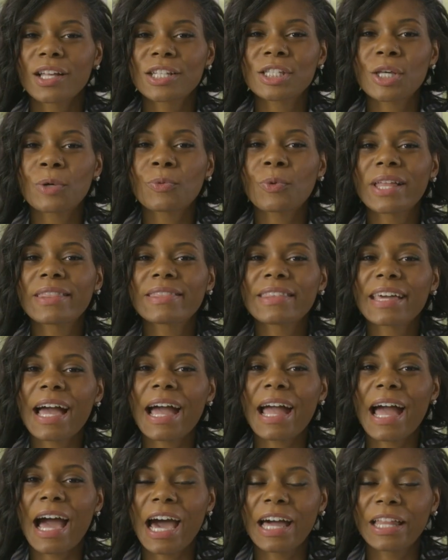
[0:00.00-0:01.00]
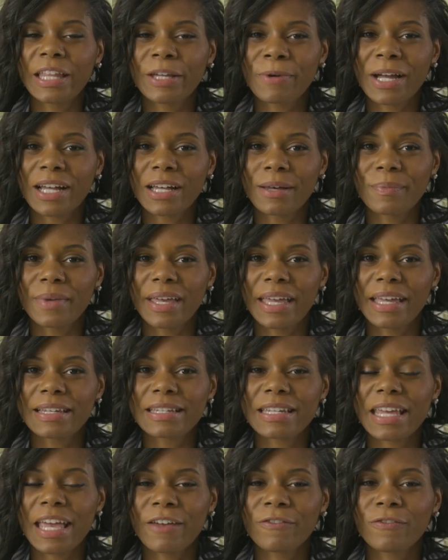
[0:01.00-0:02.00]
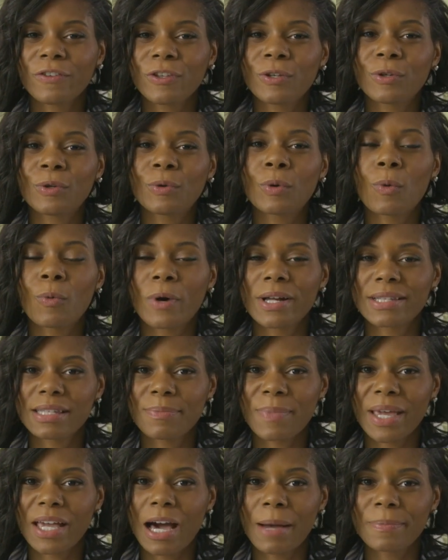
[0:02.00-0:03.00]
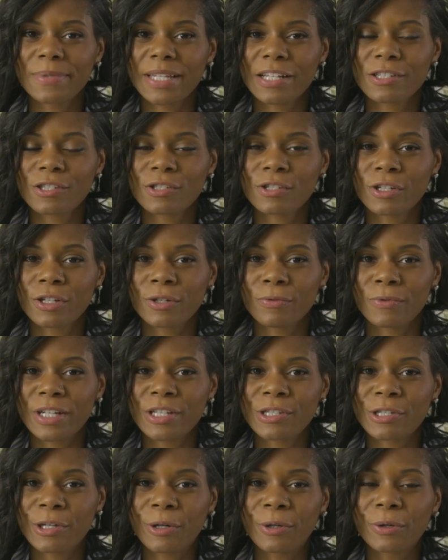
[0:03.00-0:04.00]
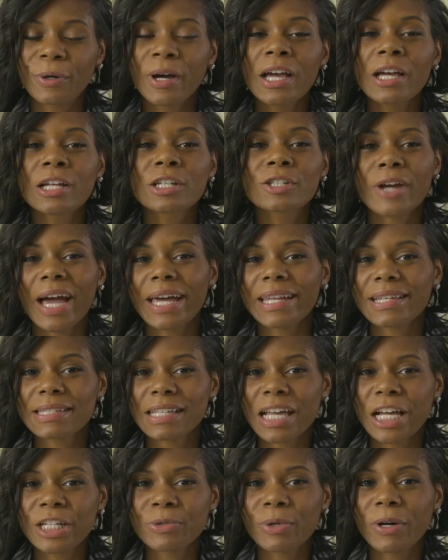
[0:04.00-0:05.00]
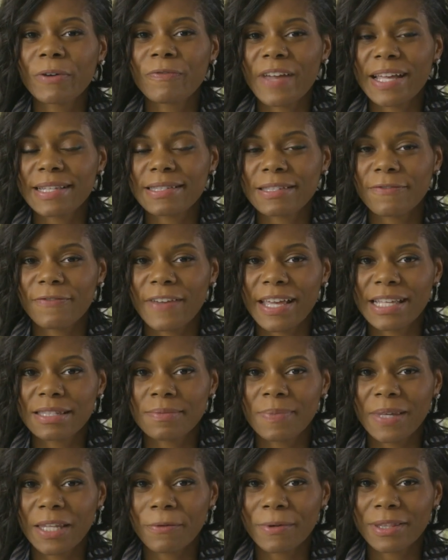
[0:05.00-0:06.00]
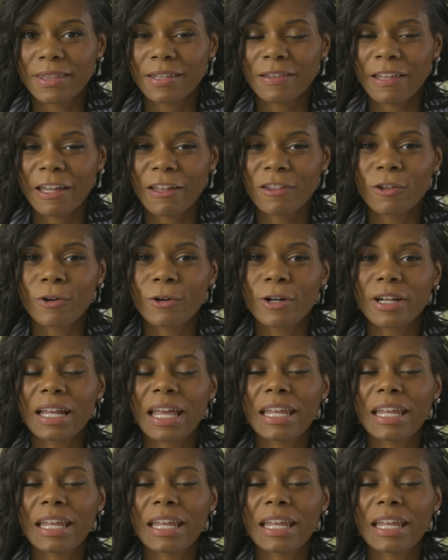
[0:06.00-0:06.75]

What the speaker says: So one thing I highly recommend if you want to make updates to your rental, try to schedule a face-to-face meeting with the landlord.